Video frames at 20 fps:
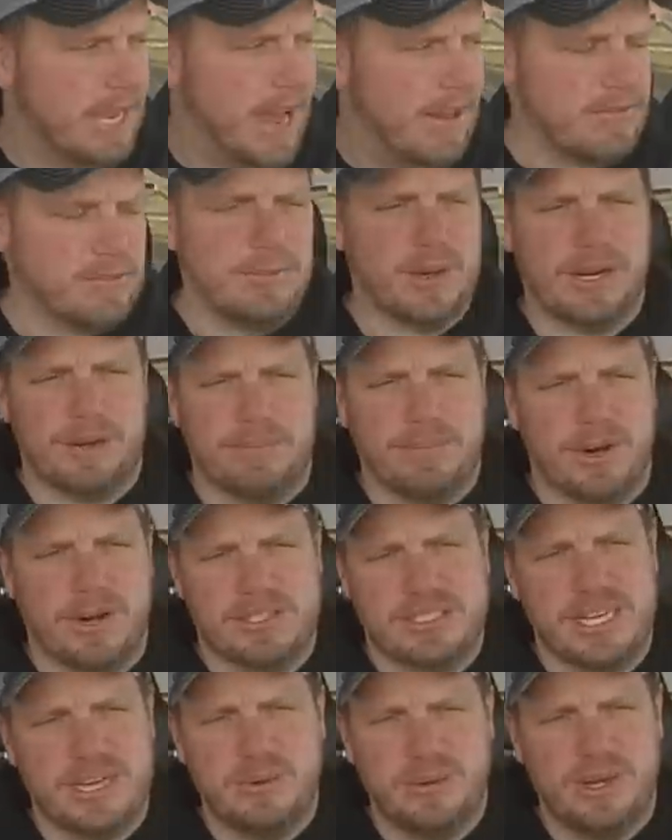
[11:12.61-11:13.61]
aftermarket
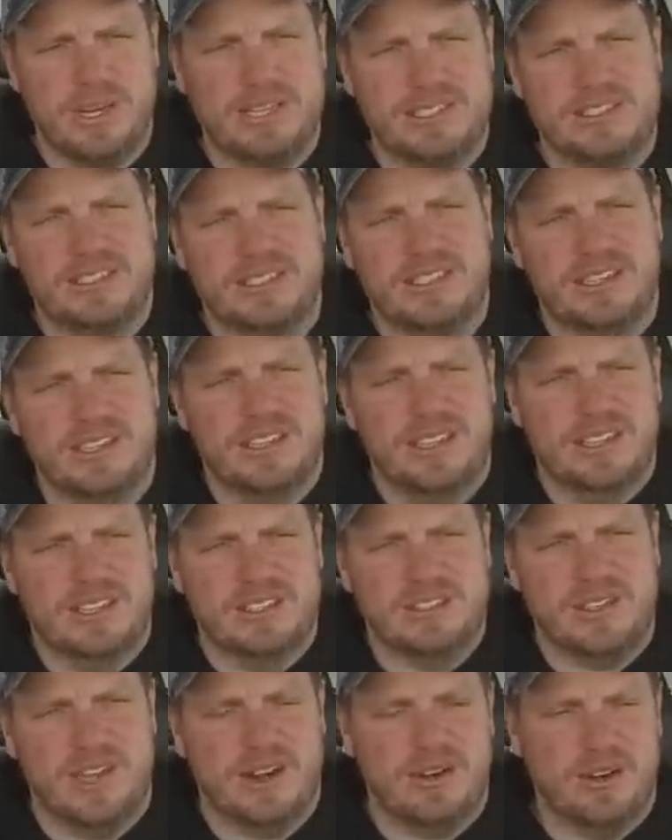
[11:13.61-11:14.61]
parts anyways,
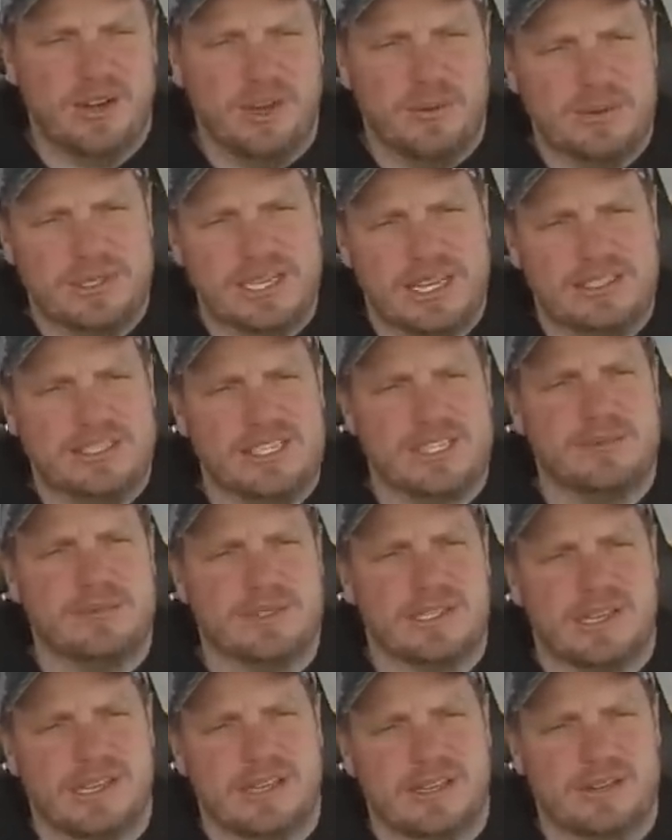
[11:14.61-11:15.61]
so I don't know how much that
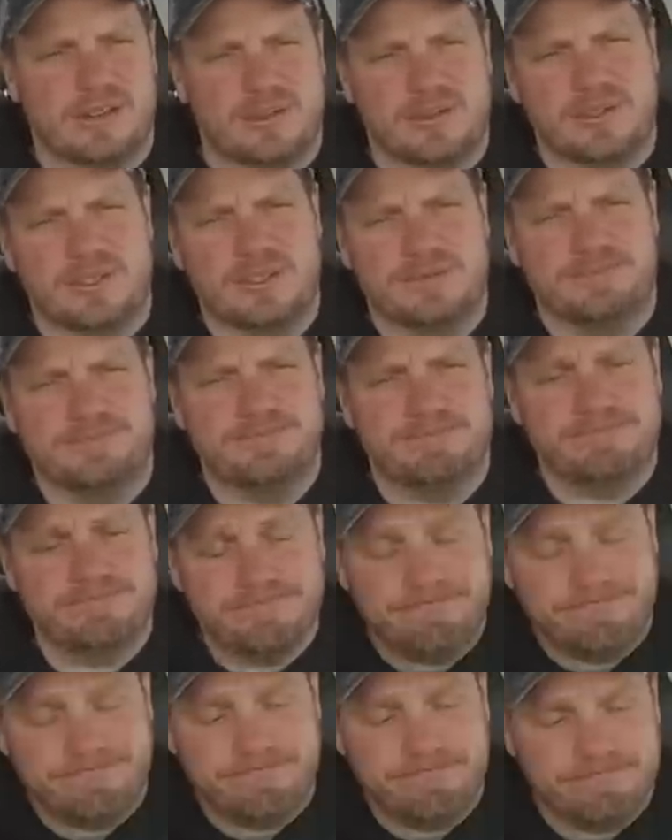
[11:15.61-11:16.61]
system is going to get used.
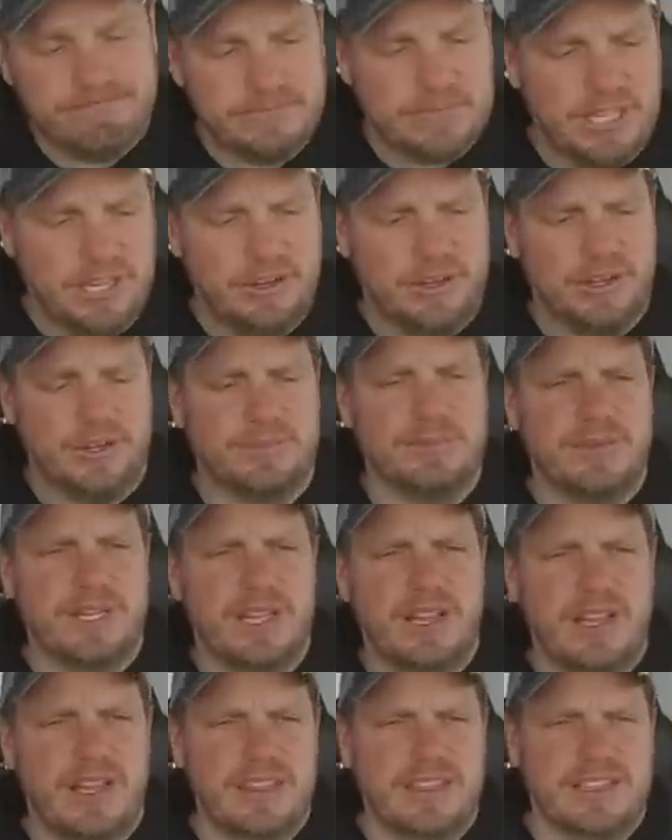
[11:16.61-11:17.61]
There you go.
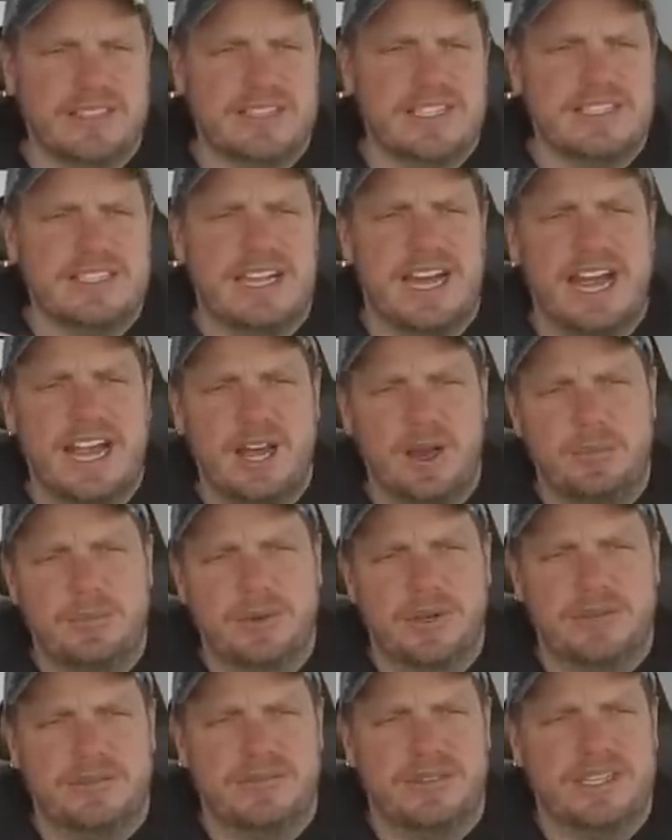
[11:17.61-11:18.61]
This is the high
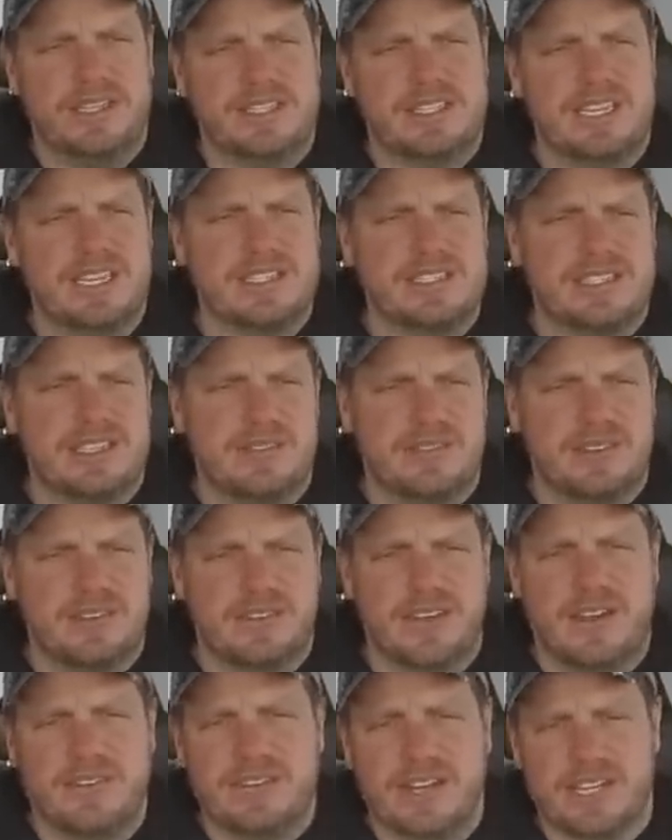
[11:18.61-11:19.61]
output V6. If
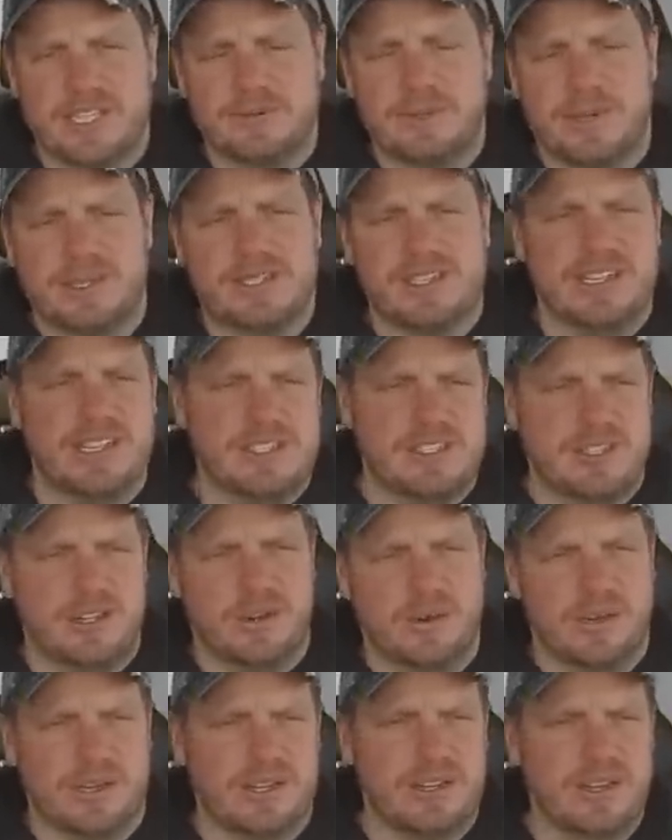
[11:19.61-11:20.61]
you haven't experienced this and
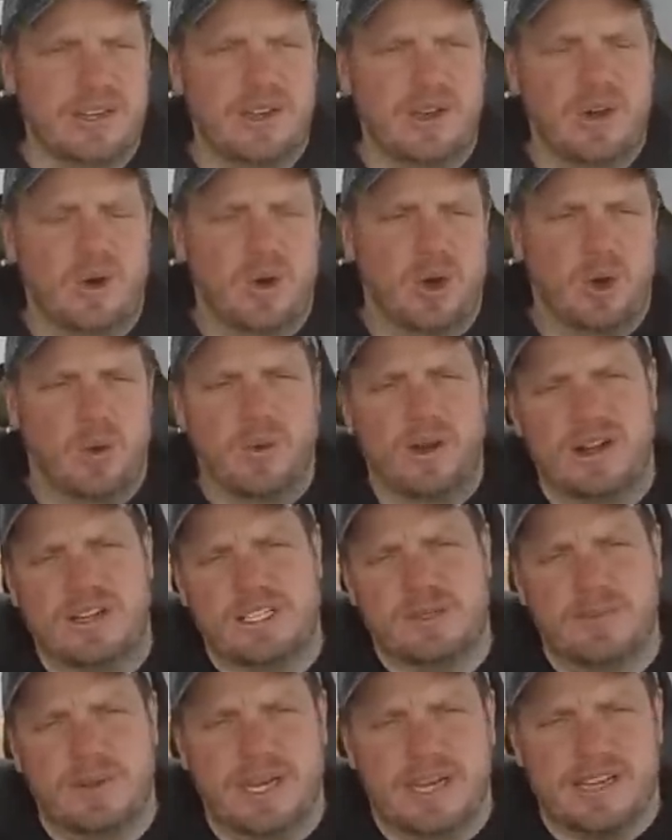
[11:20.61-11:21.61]
you're going, well,
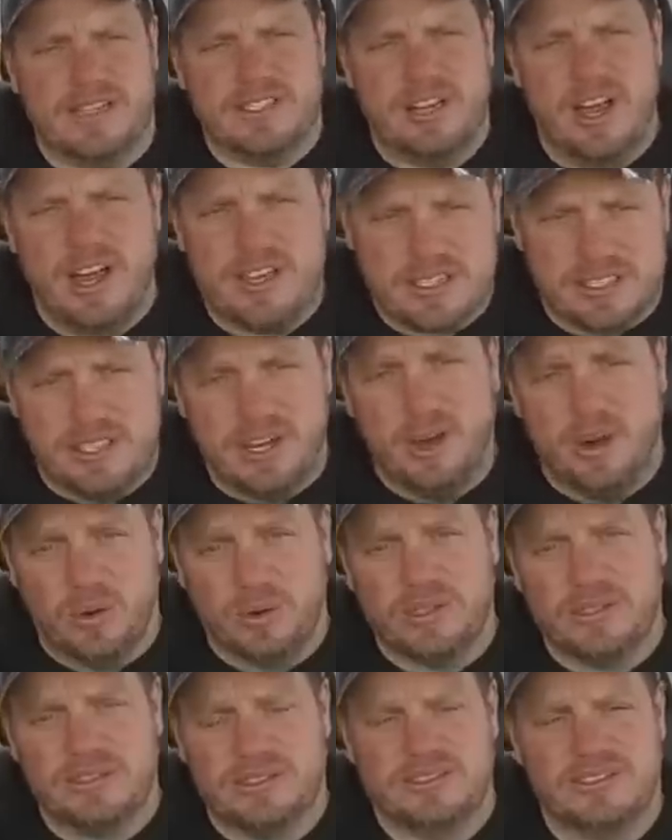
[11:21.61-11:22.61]
where's the big exhaust
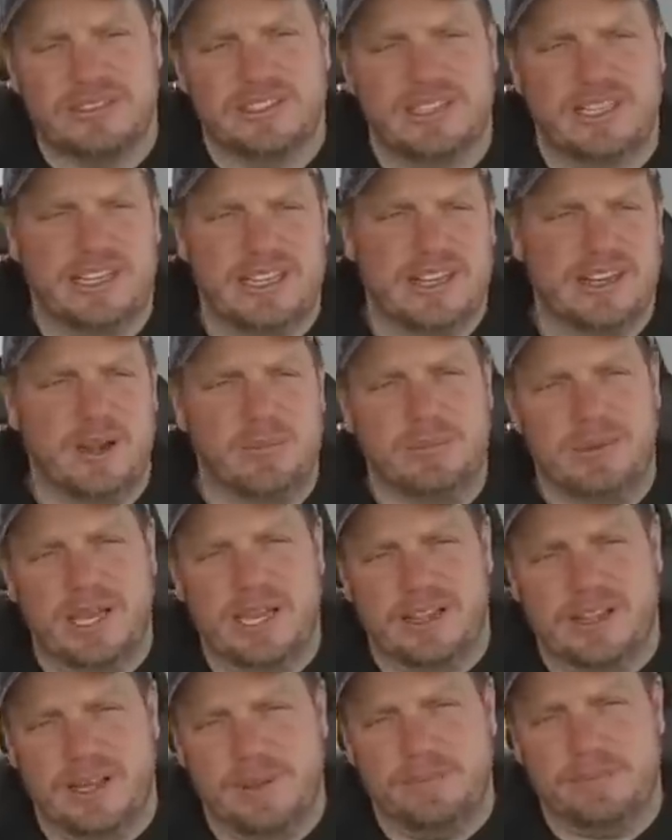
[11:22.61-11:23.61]
note? And I'll
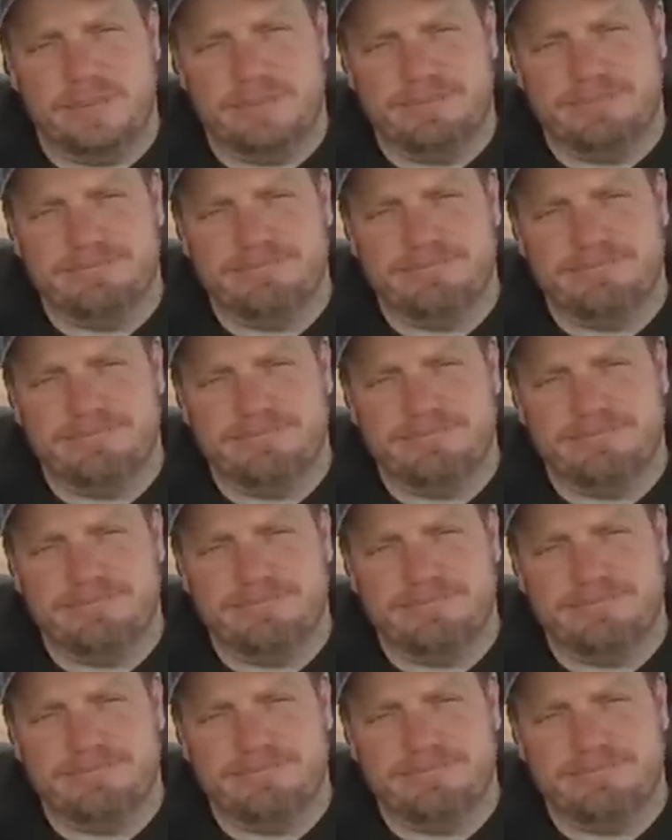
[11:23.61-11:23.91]
play a clip.